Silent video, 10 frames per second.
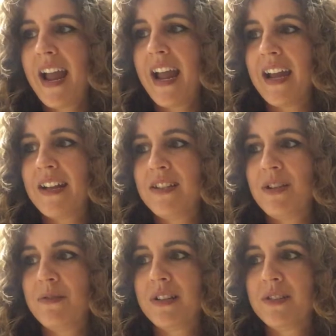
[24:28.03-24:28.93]
and
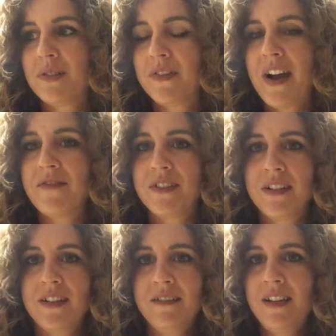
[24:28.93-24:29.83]
you would just sort of have
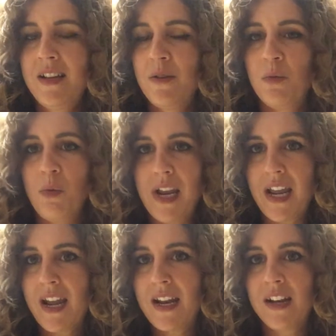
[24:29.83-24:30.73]
to
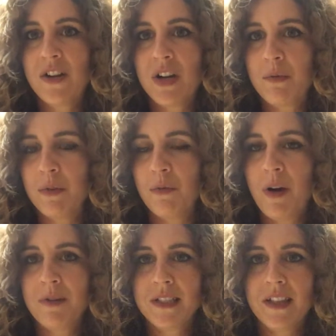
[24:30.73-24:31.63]
wing it and cook with
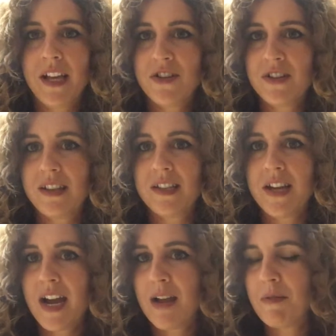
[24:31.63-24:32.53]
what was in the kitchen at the
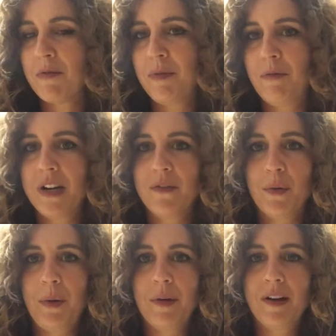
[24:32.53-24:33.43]
time. It would be whatever
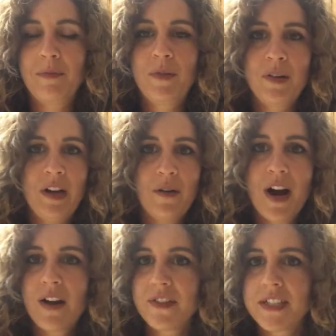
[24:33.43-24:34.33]
we were,
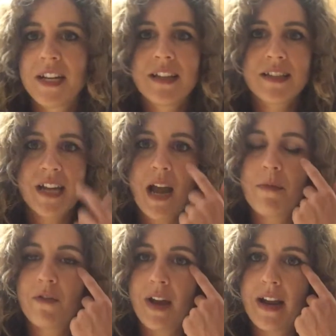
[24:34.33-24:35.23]
harvesting at the time.
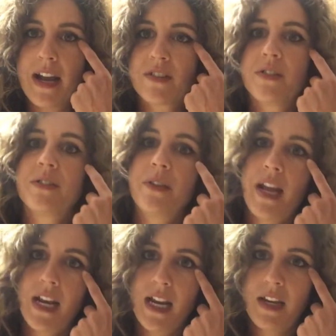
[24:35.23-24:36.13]
If we had extra
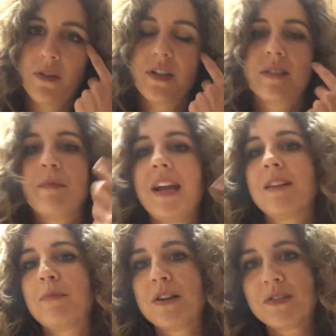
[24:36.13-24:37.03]
zucchini, you would just make
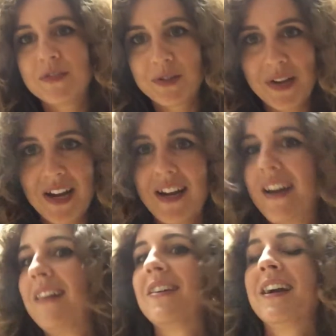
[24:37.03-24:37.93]
a bunch of
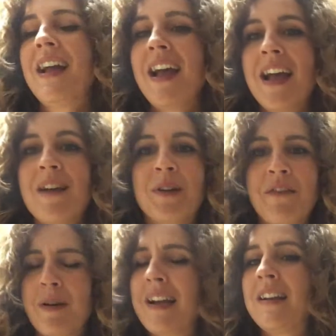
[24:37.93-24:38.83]
zucchini or
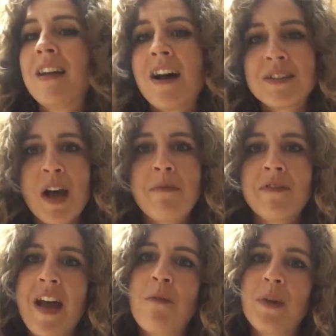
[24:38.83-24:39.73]
whatever. And on top of
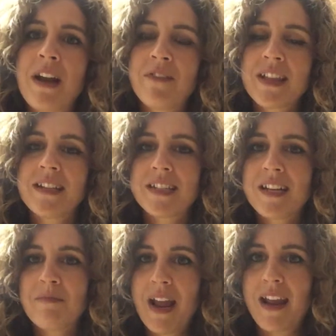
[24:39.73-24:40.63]
that, whatever they
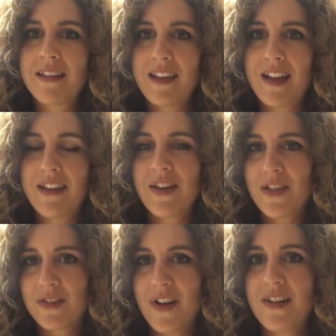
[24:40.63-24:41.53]
did make, the
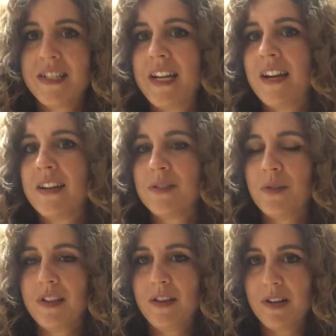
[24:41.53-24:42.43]
other volunteers,
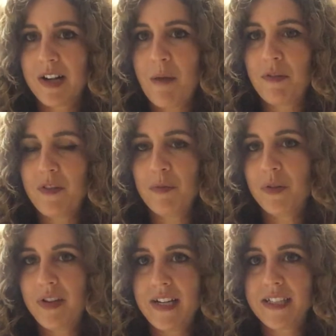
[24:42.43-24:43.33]
or there were a couple of
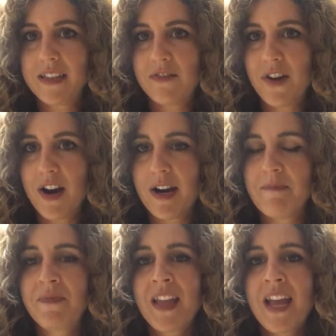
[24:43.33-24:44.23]
employees at the
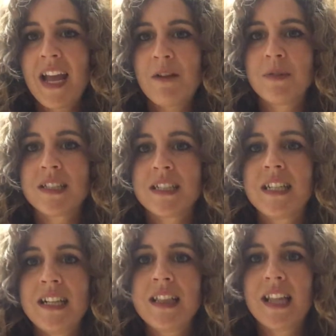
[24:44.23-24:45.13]
farm, it was
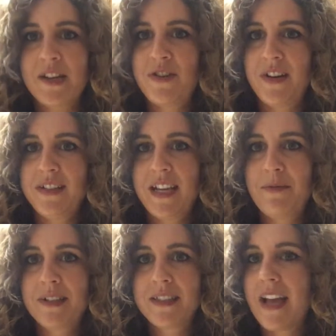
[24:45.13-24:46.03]
delicious.
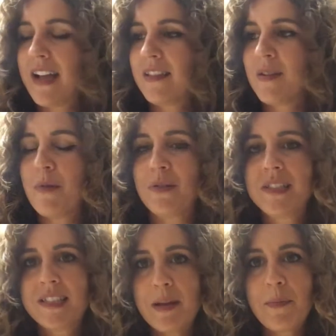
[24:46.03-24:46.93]
It was like the
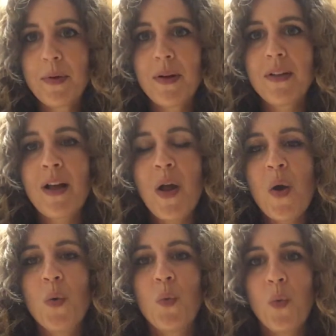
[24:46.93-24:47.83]
most simple,
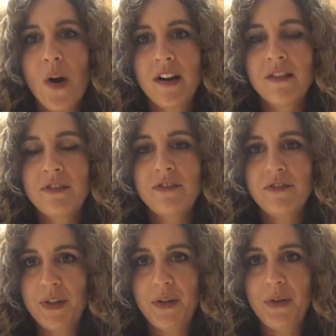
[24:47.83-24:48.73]
wonderful
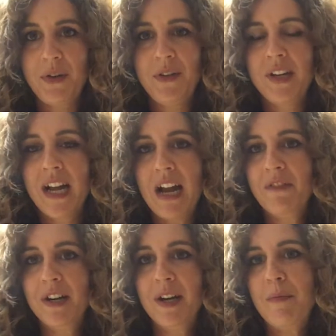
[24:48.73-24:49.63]
food you could
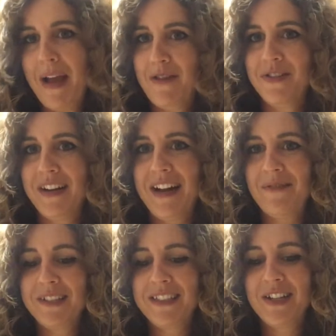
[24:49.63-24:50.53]
ever imagine. It
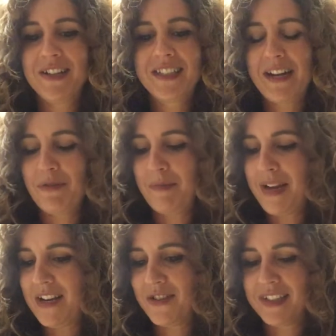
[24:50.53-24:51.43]
would
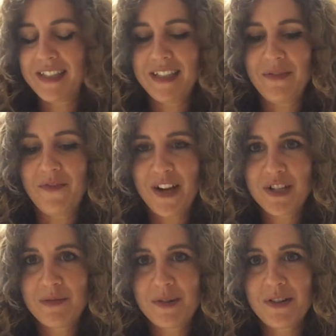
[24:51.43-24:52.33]
be just the
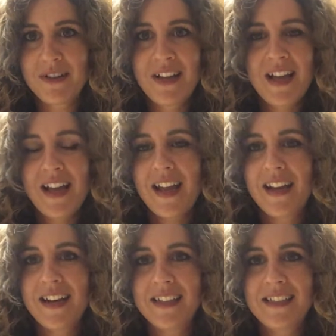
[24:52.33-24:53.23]
vegetable
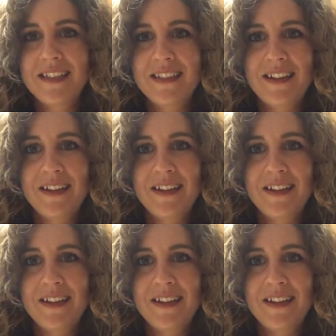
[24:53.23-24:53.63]
and it's